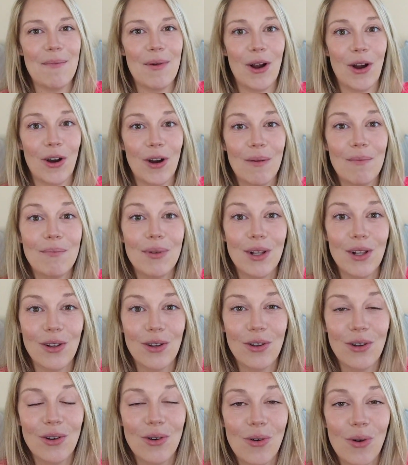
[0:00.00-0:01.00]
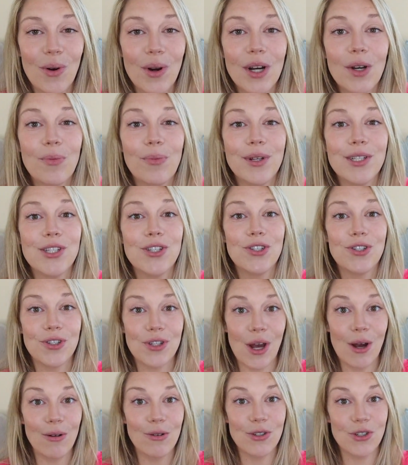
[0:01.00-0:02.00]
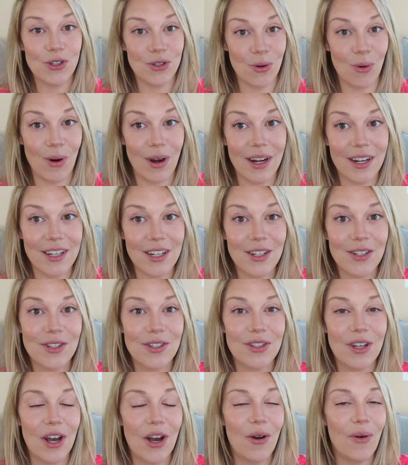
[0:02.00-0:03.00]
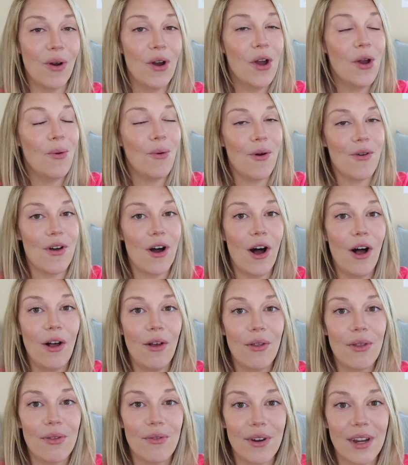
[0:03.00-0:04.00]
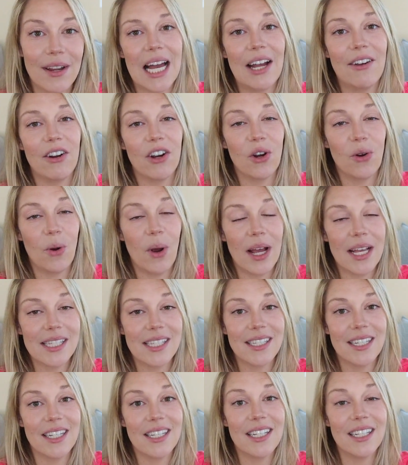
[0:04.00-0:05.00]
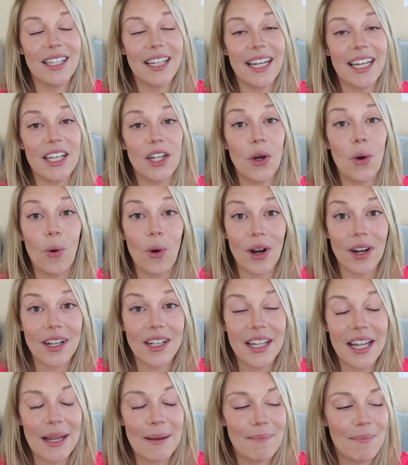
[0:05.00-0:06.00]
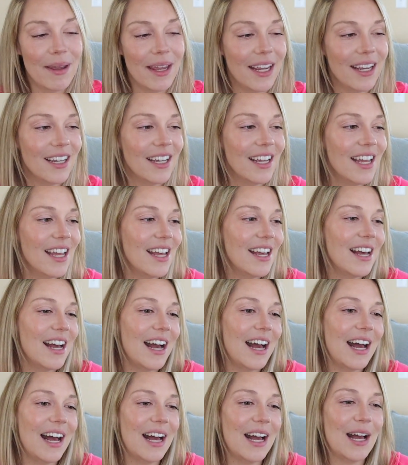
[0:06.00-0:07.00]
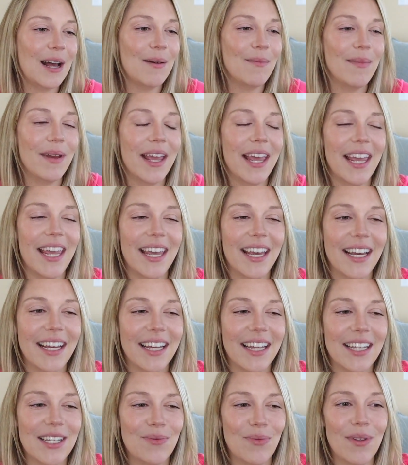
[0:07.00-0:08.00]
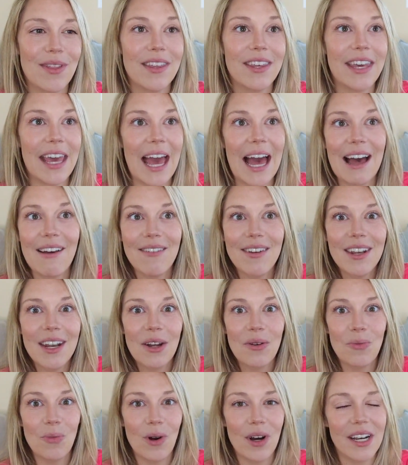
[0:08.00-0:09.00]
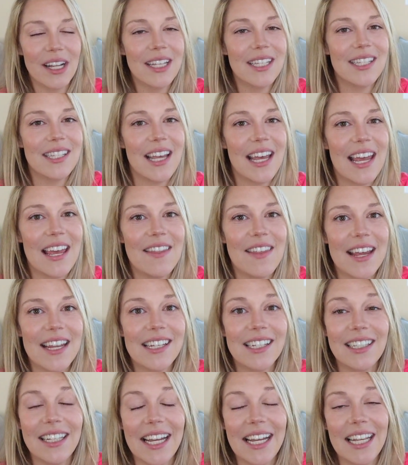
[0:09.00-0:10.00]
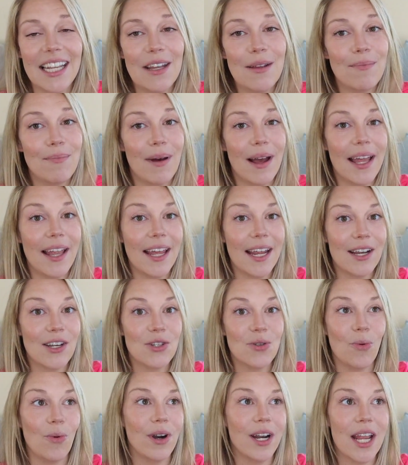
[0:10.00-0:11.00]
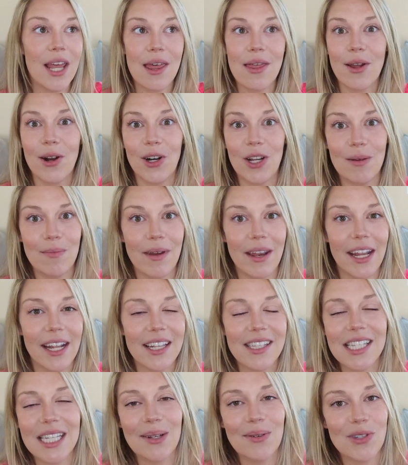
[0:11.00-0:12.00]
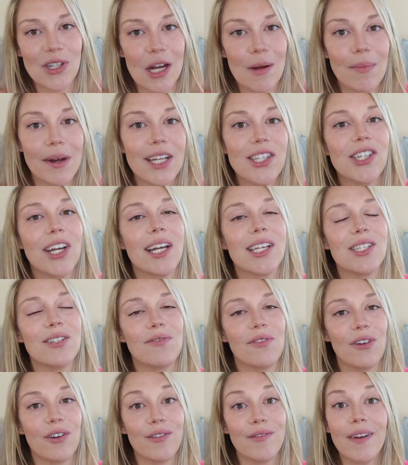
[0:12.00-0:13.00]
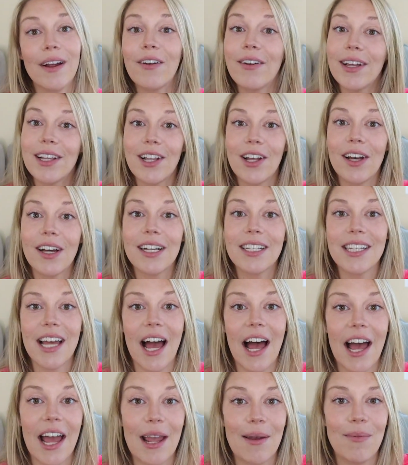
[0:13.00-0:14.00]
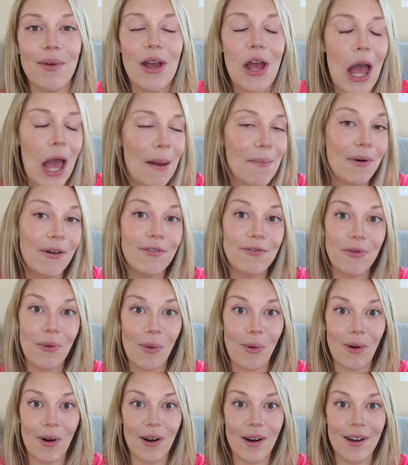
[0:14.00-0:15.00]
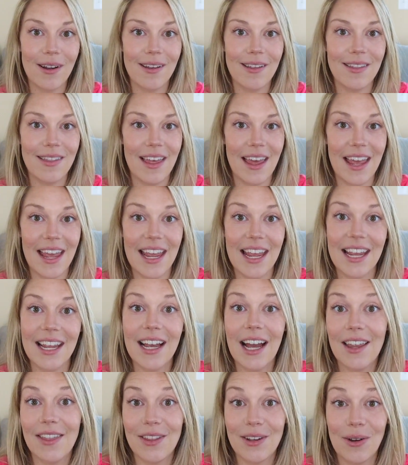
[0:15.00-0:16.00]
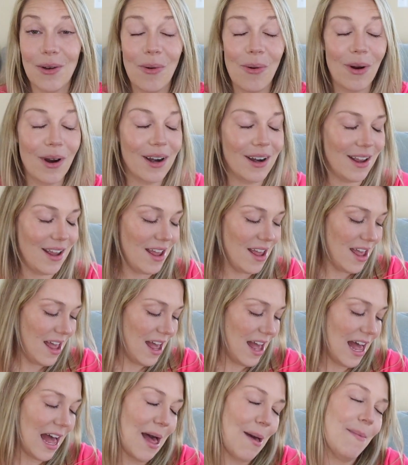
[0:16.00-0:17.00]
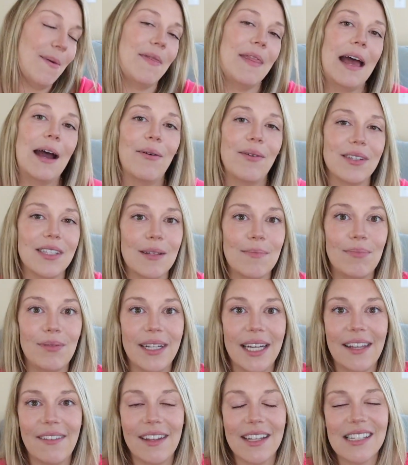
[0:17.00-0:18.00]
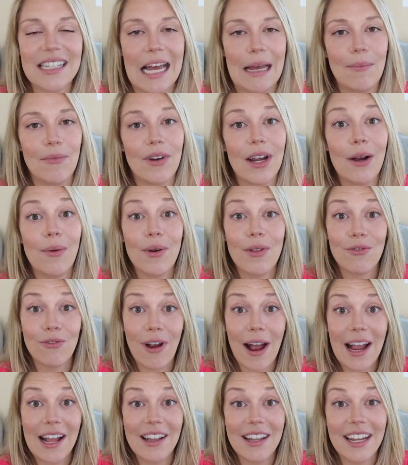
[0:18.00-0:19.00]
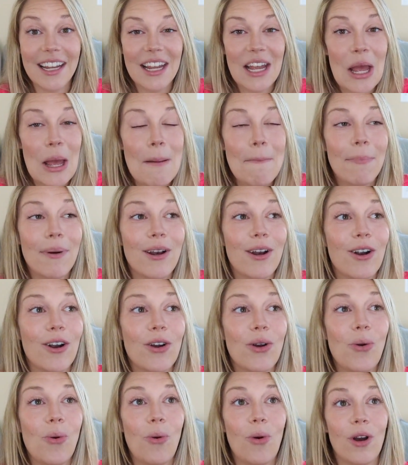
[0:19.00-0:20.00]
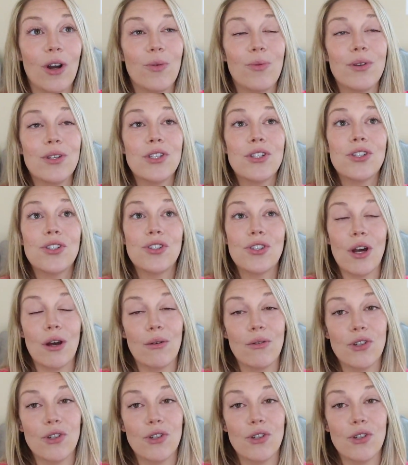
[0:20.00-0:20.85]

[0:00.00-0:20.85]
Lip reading: her umbilical cord was so short. So with all 3, I requested delayed cord clamping. And with Gavin, I want to say they delayed it by like 20-30 minutes. He was on my chest for a very long time before they cut the cord. And that was the plan this time around with Riley. But her cord was so